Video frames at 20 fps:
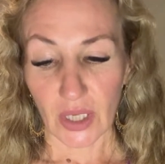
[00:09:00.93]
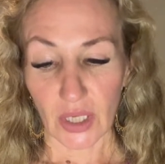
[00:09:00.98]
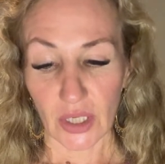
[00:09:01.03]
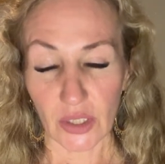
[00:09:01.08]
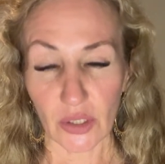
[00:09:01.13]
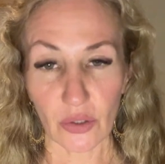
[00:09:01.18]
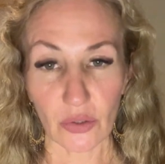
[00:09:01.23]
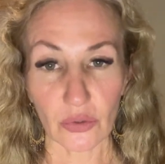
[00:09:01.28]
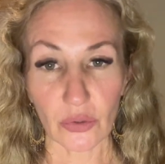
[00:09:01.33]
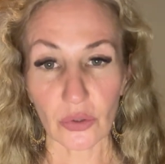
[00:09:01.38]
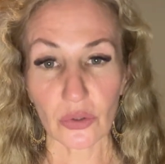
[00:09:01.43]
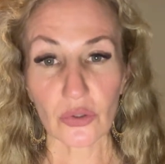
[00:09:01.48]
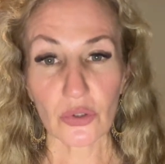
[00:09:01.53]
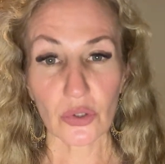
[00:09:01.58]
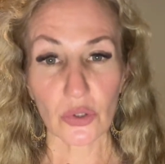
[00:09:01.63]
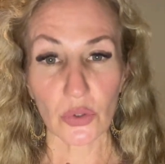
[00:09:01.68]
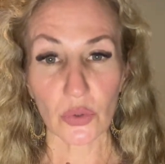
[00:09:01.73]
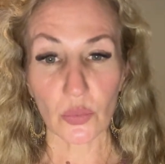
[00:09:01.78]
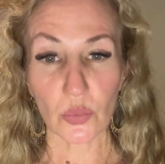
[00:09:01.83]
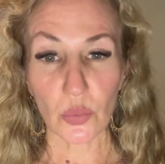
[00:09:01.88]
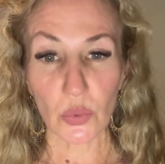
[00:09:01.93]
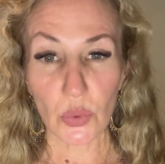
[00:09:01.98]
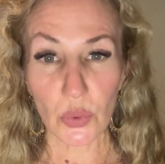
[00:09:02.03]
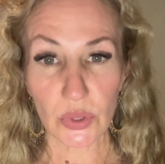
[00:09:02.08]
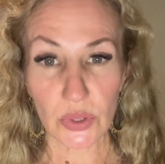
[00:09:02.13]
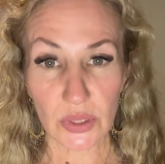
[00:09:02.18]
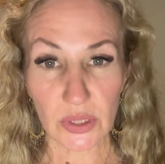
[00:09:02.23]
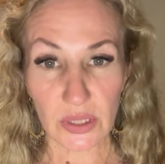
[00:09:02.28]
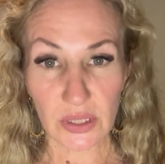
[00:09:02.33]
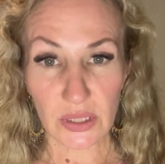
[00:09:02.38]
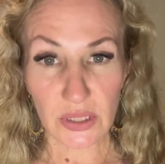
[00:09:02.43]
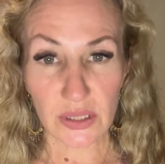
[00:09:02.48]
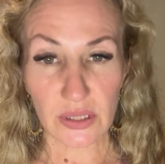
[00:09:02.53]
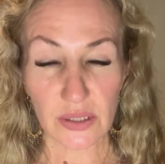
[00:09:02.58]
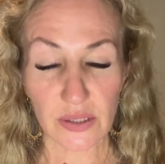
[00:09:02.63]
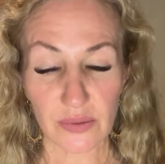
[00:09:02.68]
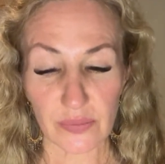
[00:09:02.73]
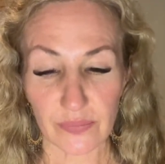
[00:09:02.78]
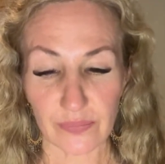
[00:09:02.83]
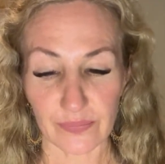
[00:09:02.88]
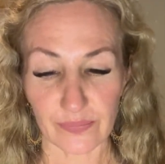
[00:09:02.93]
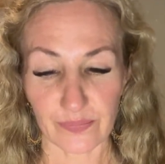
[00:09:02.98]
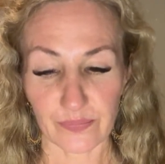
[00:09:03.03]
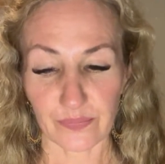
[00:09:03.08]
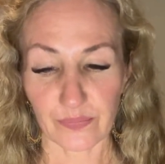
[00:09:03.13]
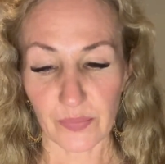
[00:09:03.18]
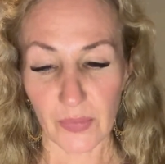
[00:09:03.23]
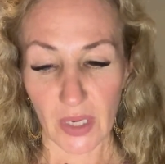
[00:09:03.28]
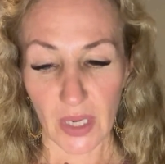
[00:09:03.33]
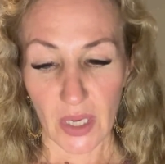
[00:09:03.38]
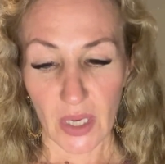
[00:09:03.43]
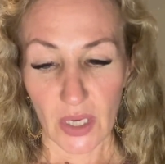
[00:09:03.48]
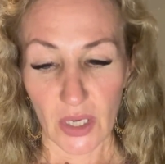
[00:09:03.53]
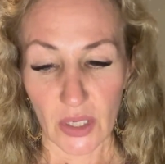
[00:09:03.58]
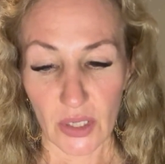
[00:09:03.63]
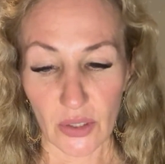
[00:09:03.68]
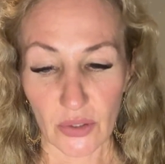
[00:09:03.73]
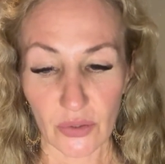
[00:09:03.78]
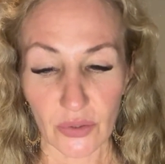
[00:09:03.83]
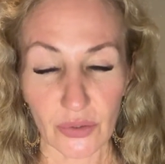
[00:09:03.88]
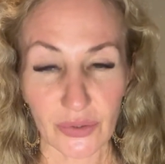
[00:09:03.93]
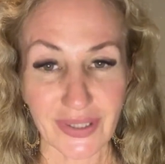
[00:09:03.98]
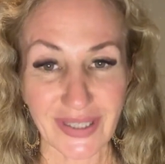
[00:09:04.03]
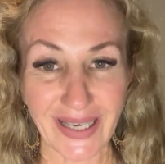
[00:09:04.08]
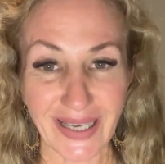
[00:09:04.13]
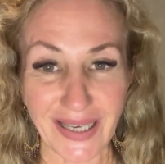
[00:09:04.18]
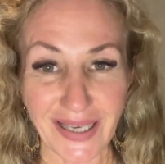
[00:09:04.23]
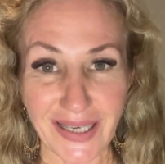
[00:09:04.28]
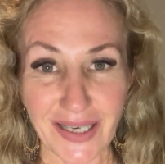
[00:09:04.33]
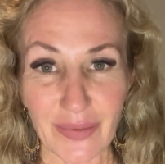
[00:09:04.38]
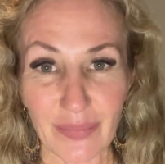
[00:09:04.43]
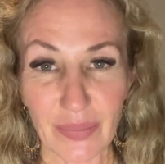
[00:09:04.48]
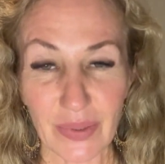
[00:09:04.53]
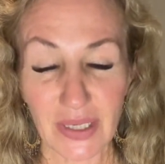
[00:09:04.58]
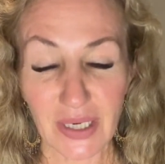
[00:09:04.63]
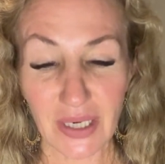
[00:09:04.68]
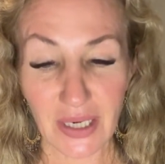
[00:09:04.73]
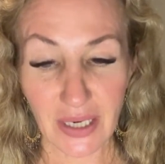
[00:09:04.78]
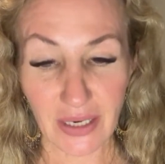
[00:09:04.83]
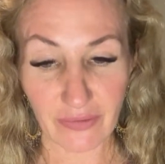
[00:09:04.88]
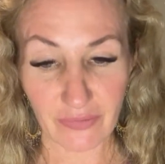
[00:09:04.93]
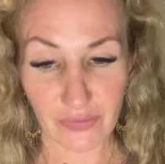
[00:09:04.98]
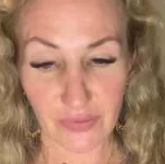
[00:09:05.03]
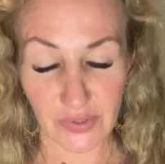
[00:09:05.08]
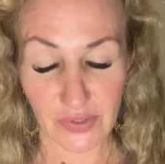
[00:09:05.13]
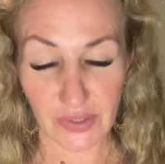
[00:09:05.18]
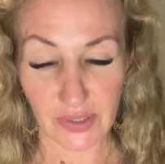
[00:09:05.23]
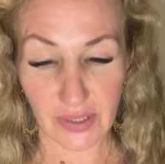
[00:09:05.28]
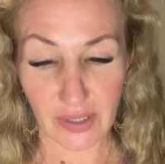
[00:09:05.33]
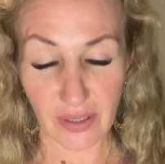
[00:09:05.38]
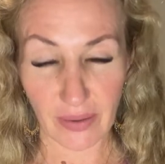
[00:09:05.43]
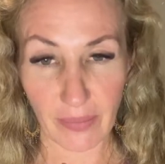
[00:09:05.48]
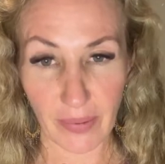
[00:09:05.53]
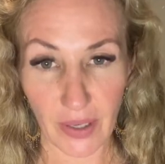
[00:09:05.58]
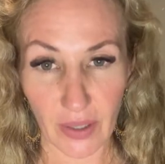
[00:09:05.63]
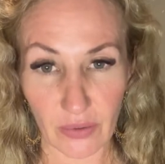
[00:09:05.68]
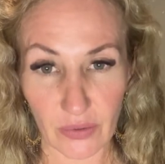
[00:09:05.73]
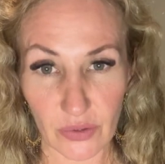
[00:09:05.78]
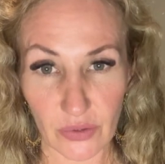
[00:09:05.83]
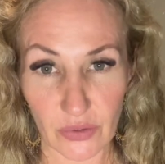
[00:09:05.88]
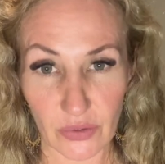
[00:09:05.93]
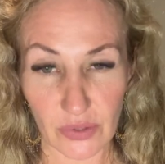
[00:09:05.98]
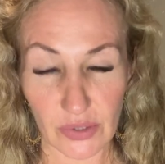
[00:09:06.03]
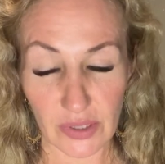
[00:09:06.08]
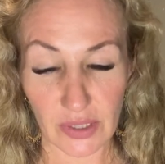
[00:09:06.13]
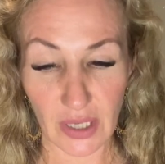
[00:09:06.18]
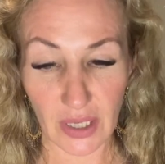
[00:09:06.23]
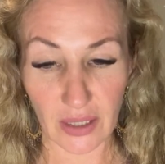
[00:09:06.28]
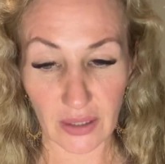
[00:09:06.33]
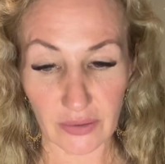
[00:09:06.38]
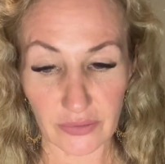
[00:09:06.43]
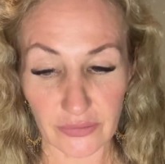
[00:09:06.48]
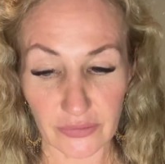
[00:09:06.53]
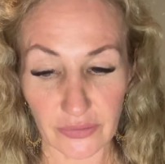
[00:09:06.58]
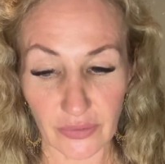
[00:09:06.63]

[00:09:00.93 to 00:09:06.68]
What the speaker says: you're not your wounds, you're not any beliefs about yourself